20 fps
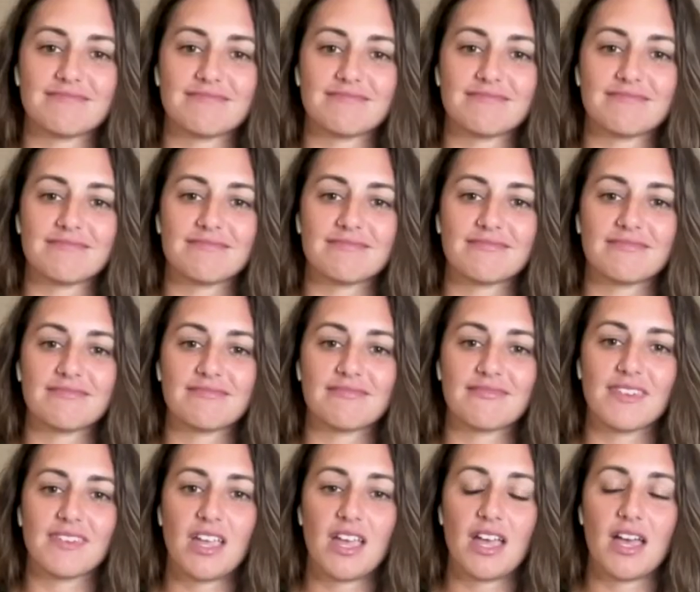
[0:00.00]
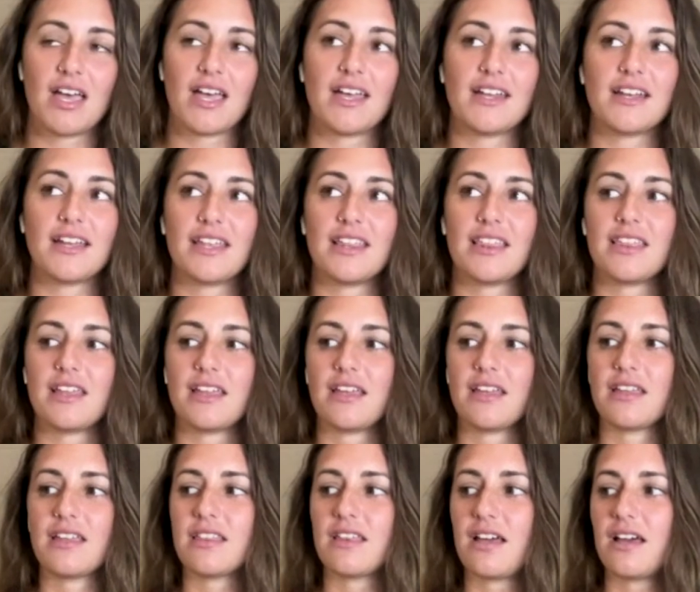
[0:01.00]
mm. And I
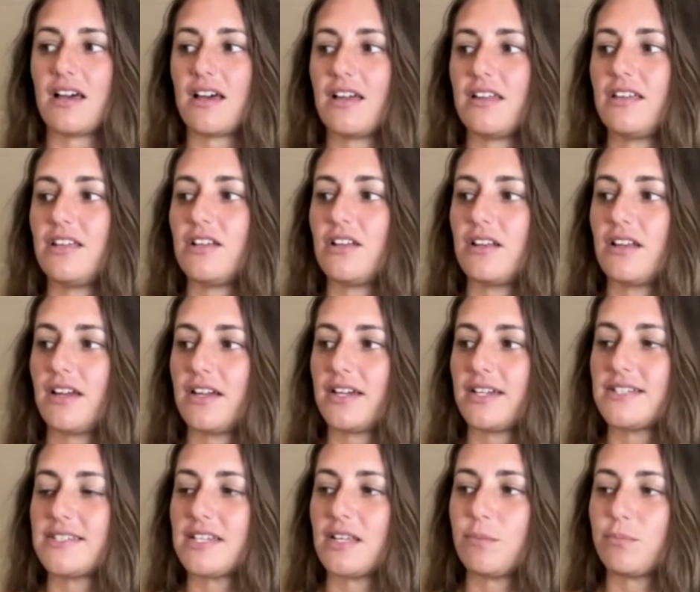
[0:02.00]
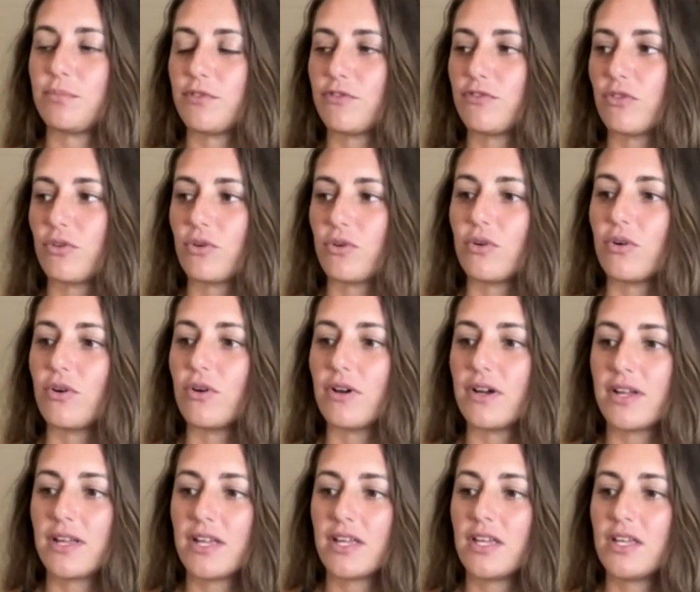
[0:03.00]
think that, like I said before,
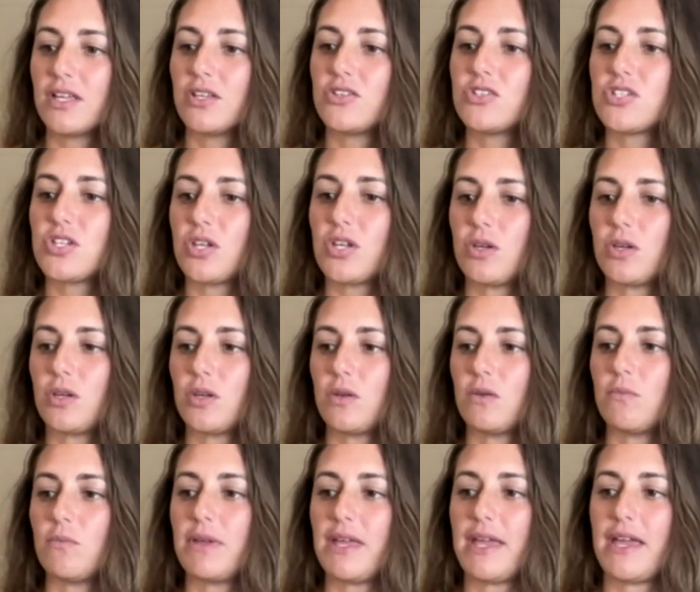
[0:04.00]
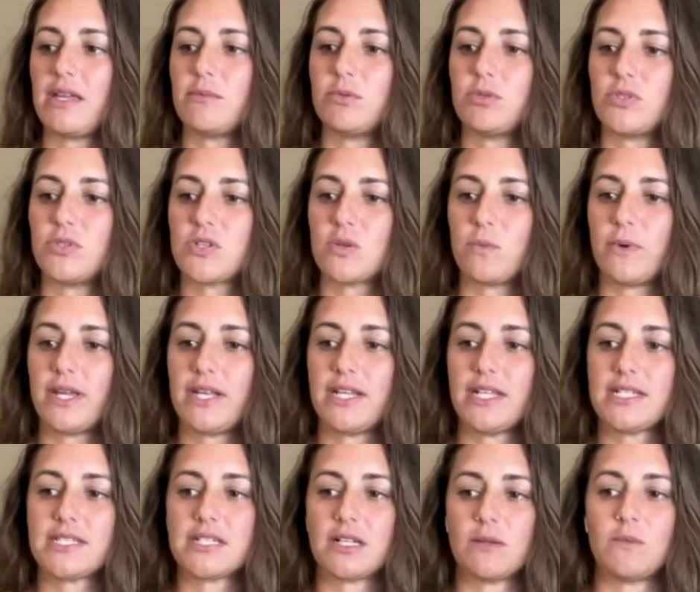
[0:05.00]
to be able to
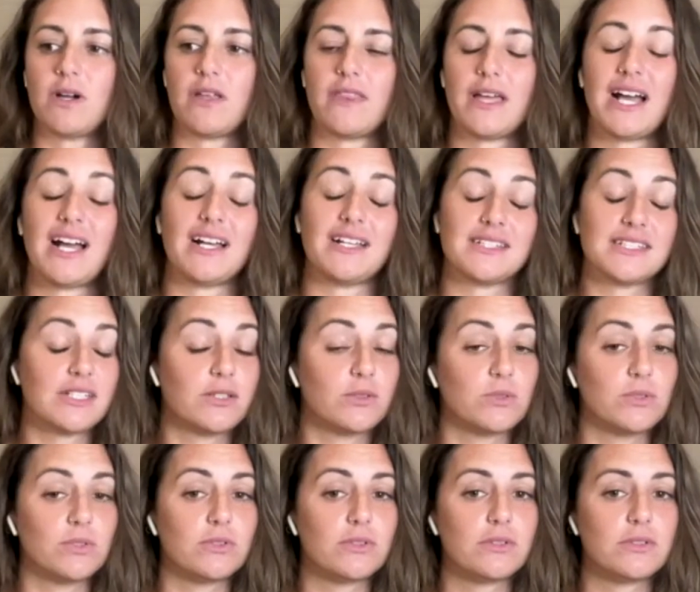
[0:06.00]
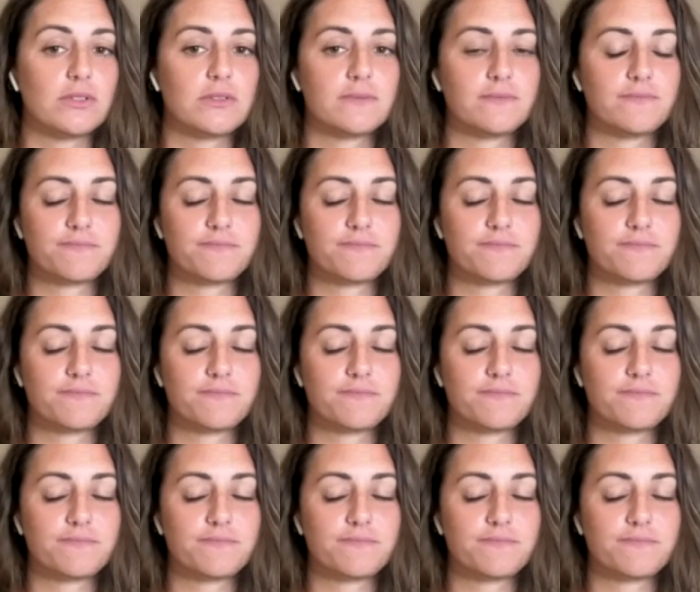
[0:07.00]
witness someone that has it all